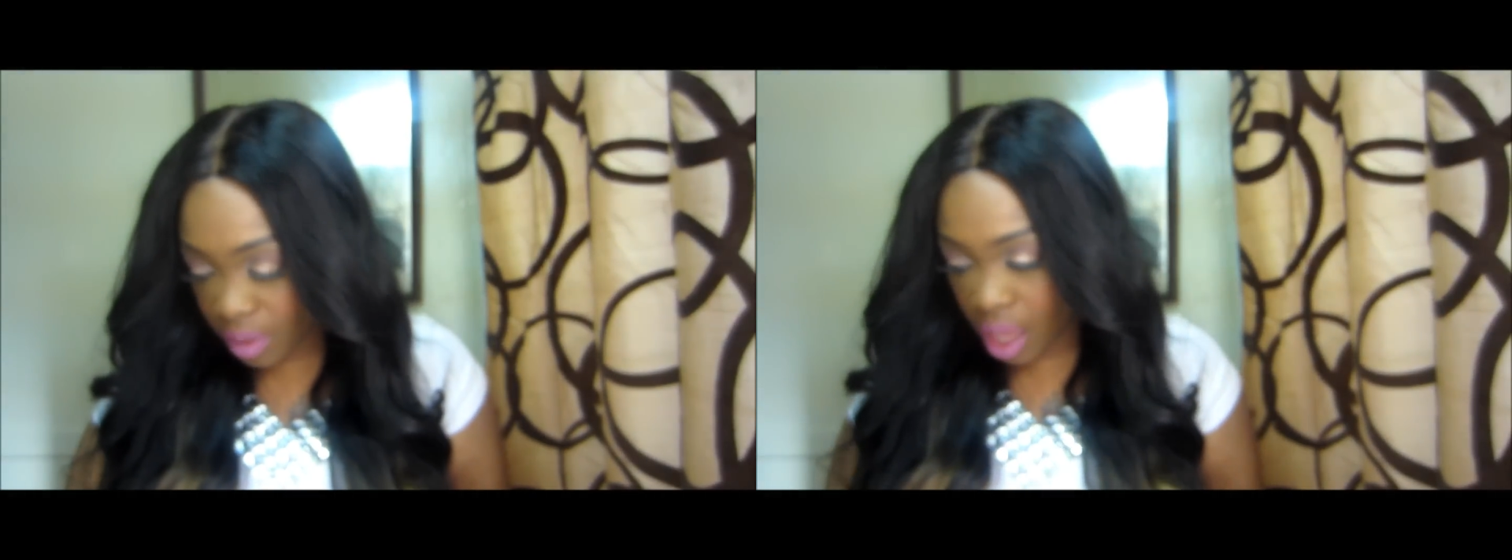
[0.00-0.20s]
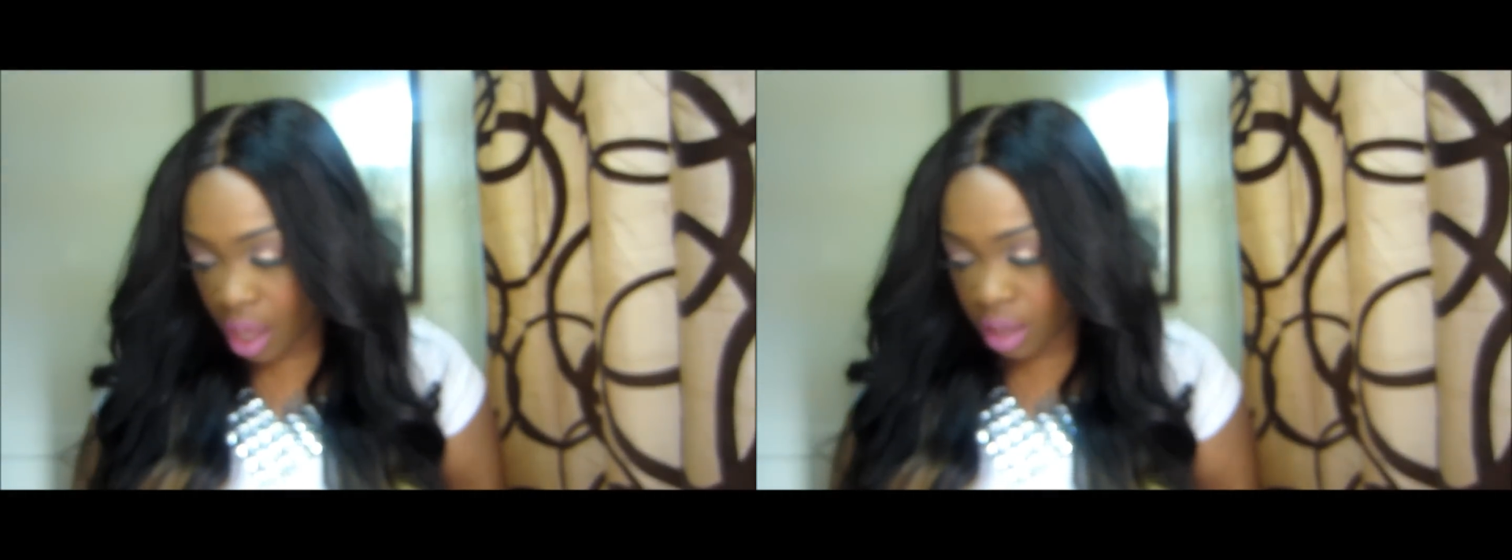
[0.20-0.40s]

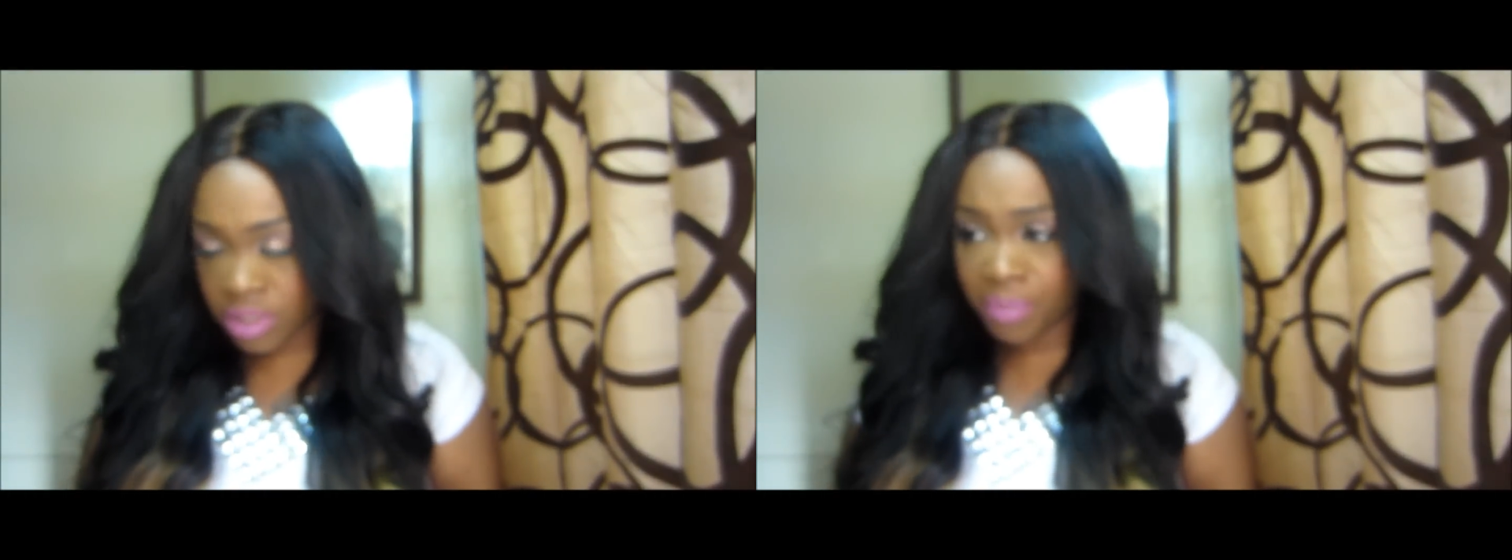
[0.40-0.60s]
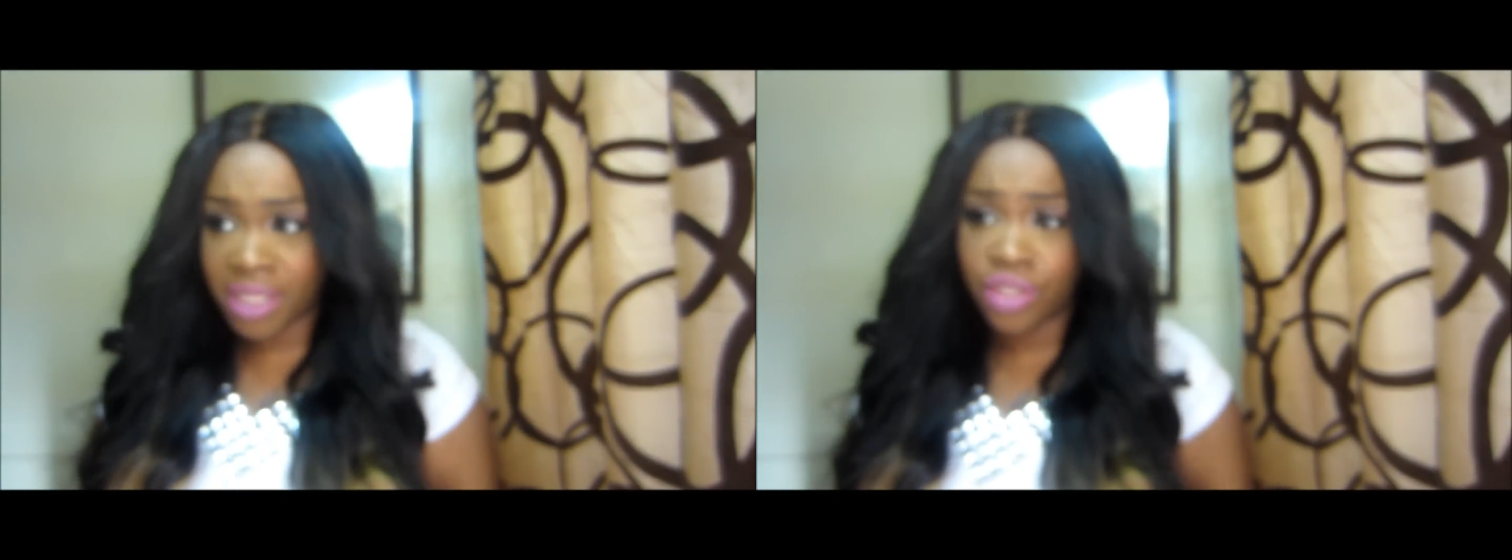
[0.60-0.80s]
um,
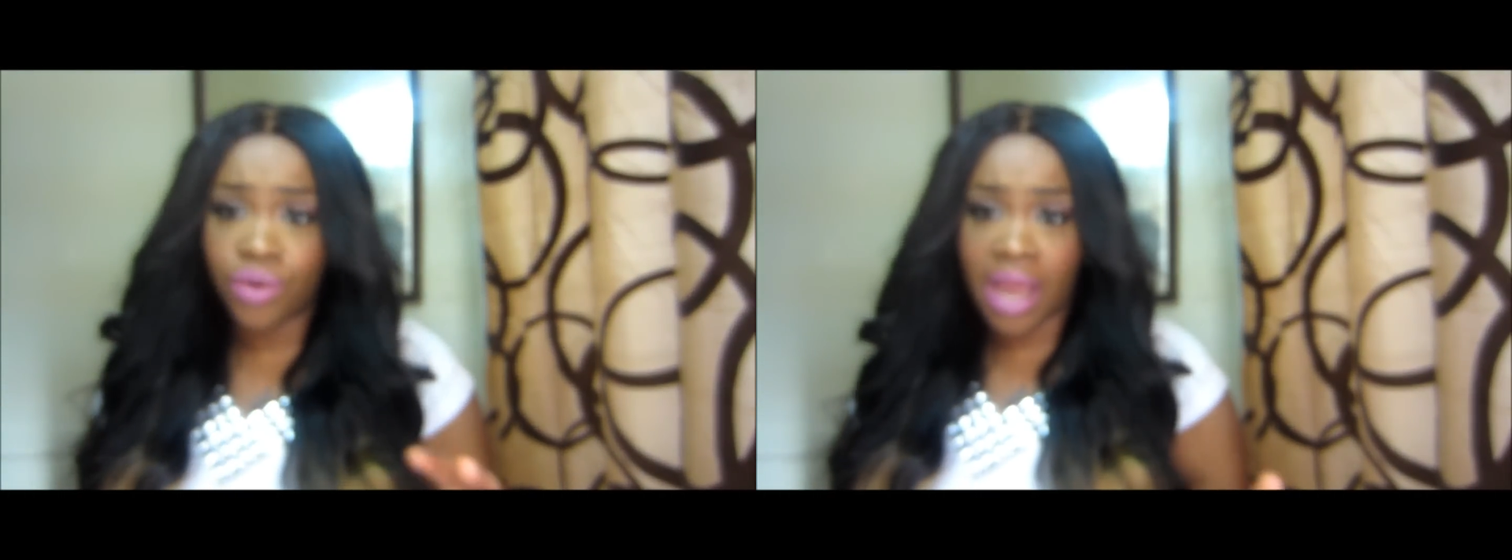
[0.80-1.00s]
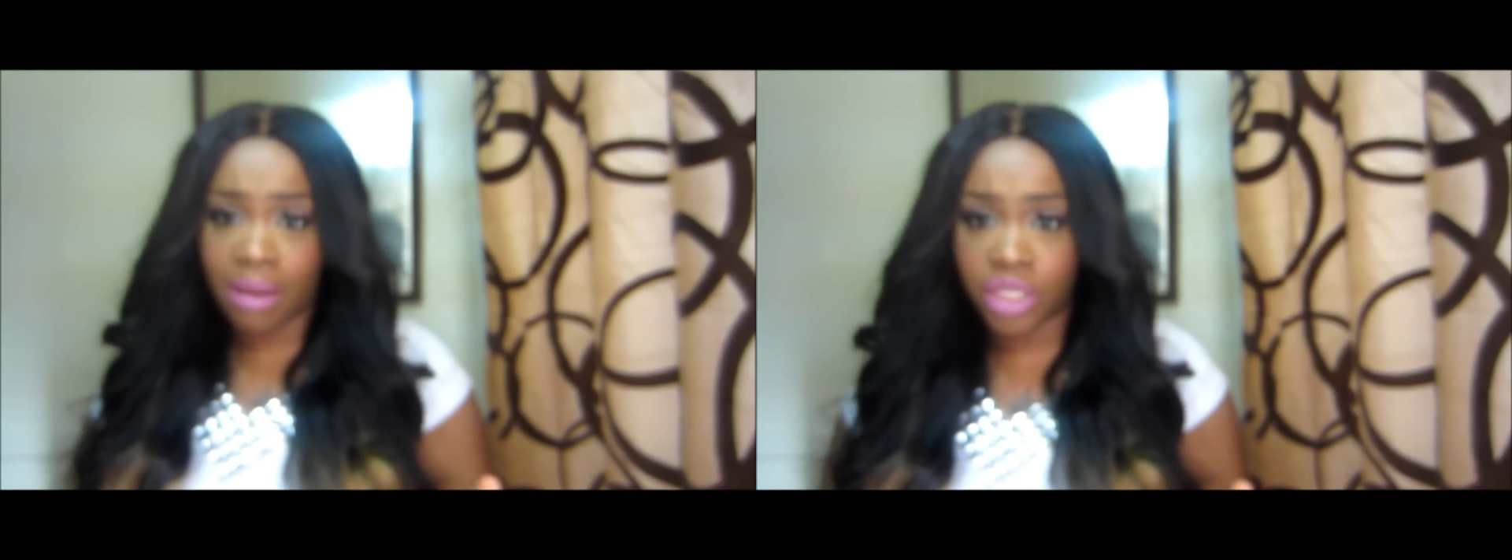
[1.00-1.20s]
depending
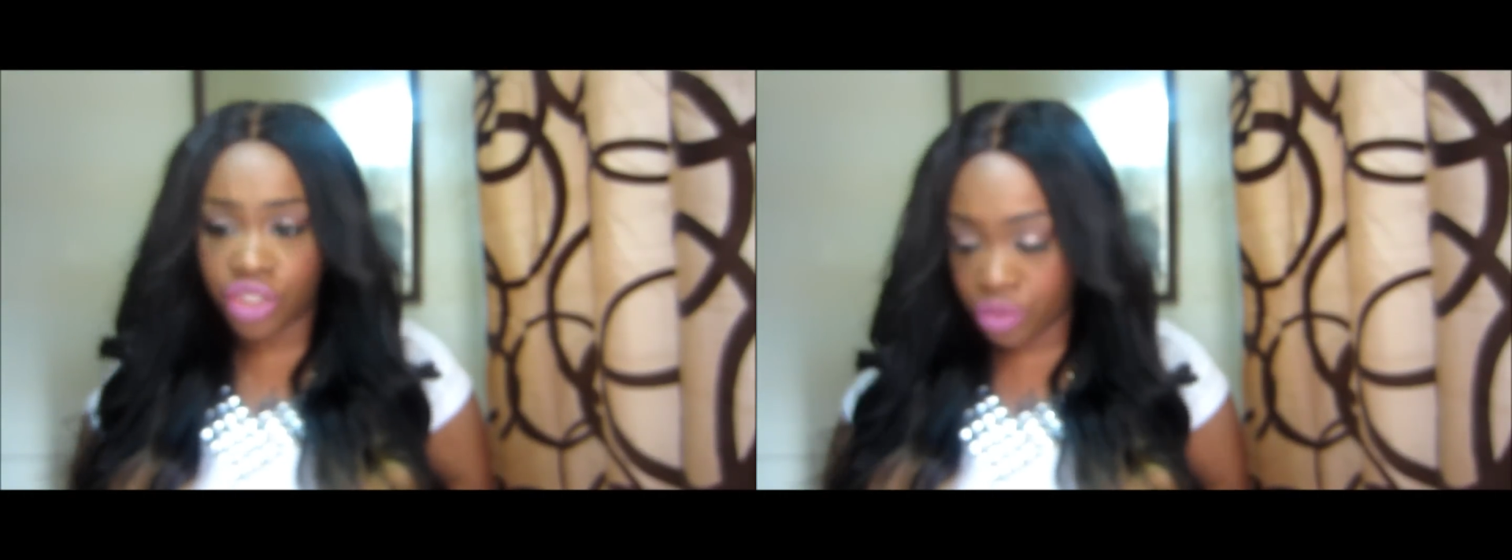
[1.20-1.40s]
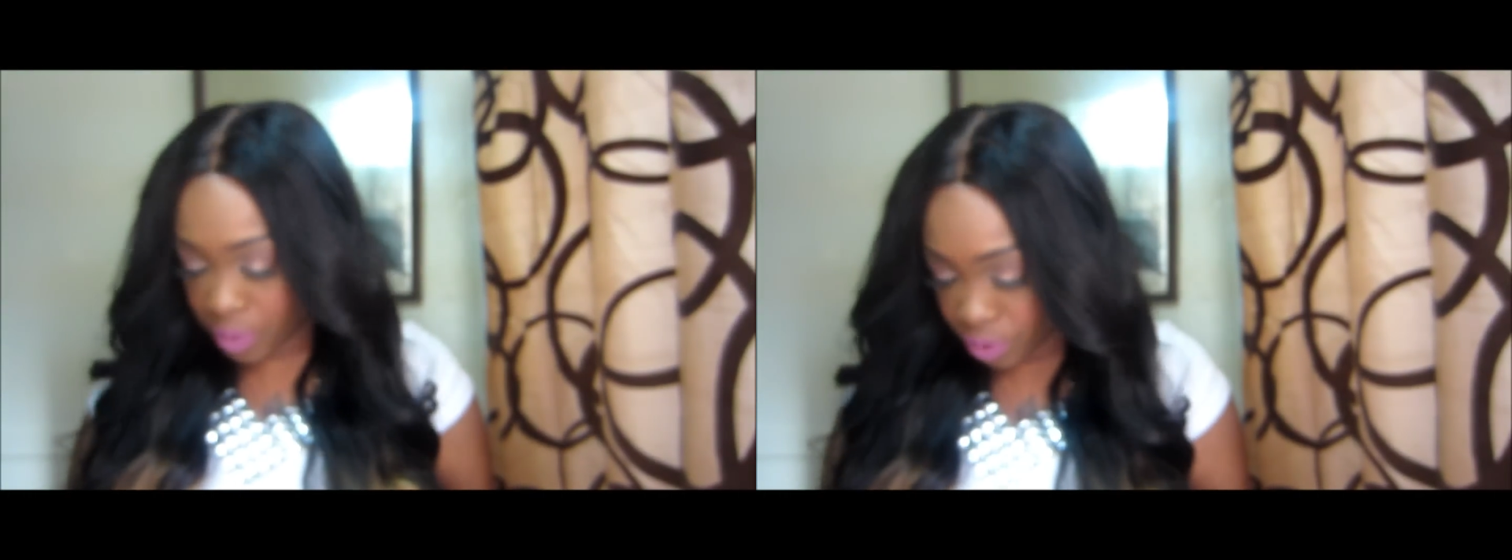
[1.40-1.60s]
on how
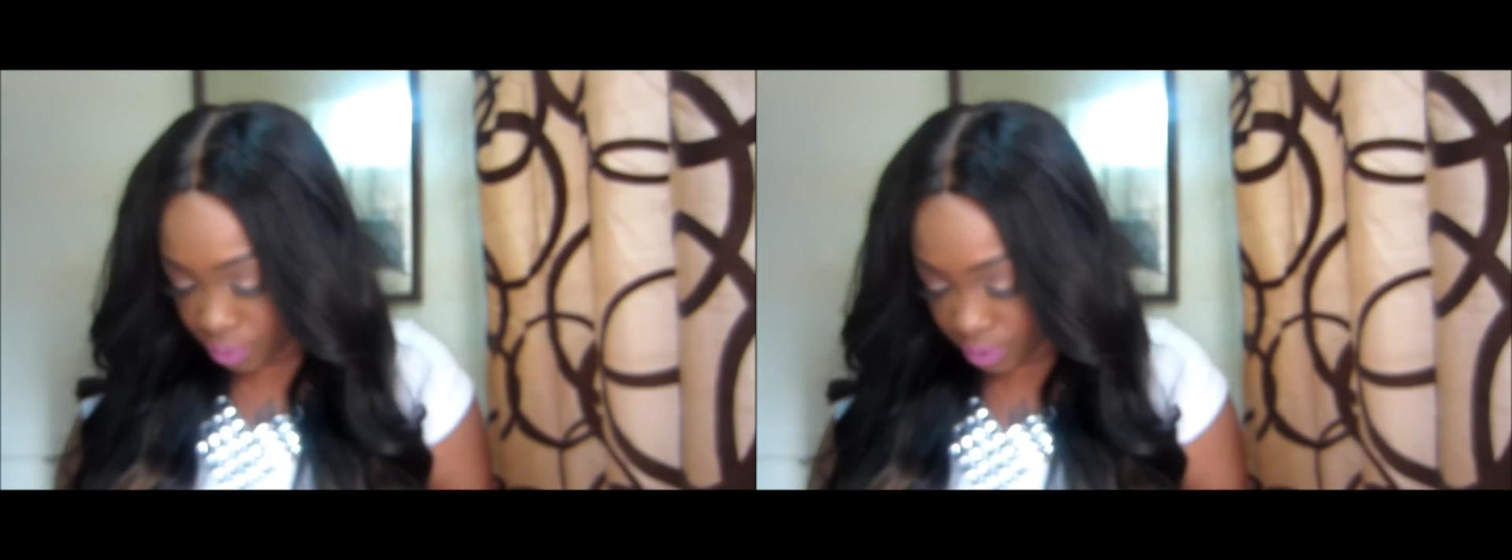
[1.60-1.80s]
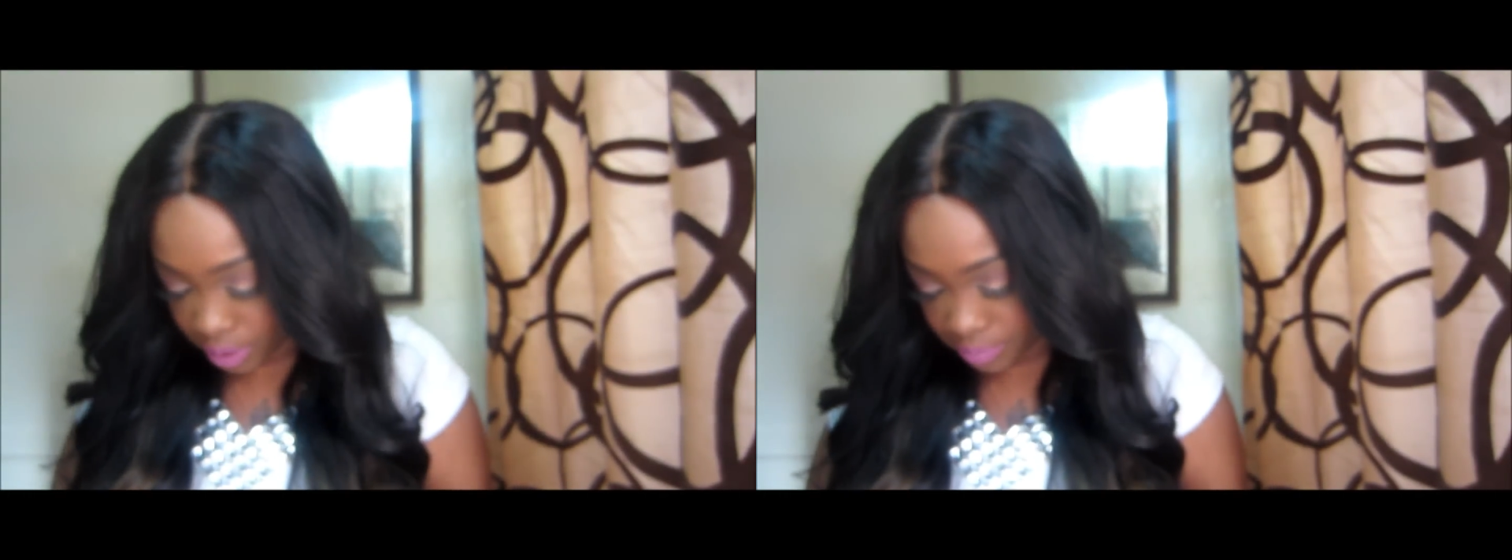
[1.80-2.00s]
much you put
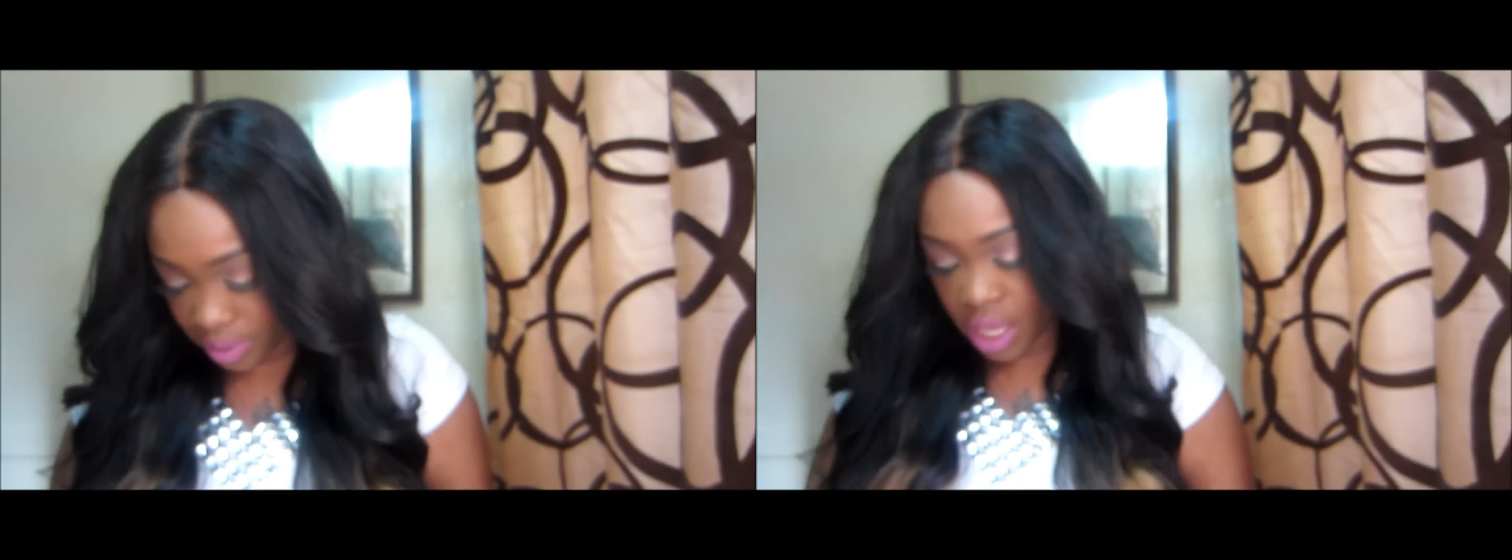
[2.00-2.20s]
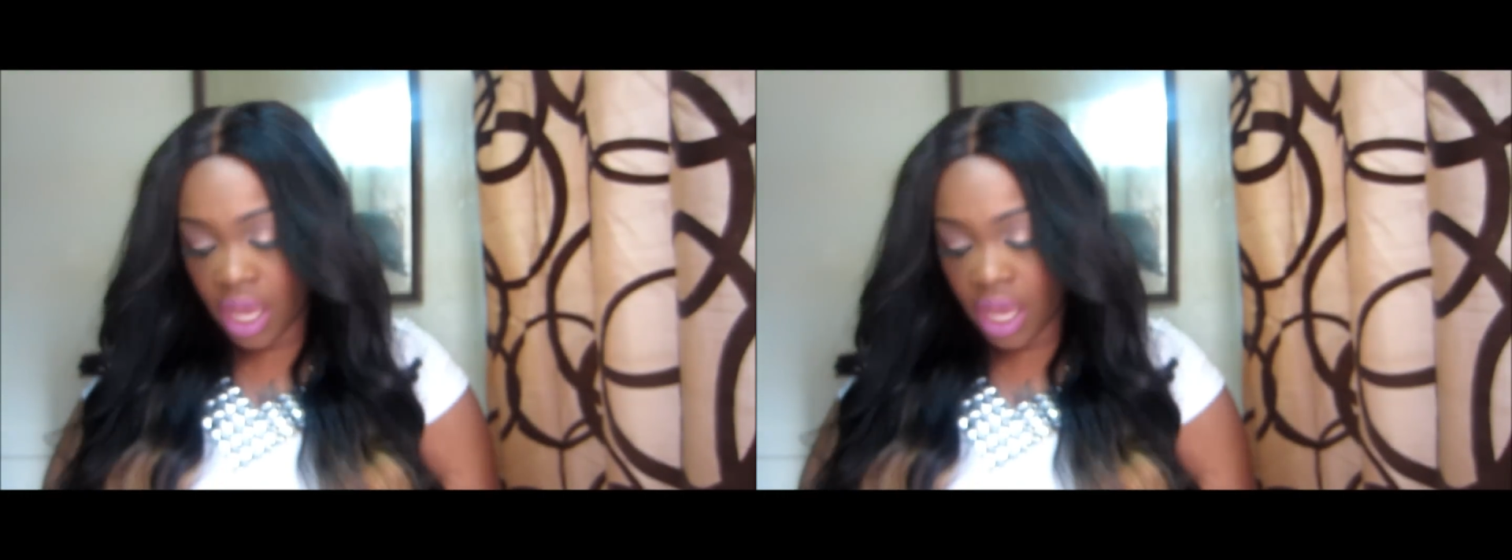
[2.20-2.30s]
on.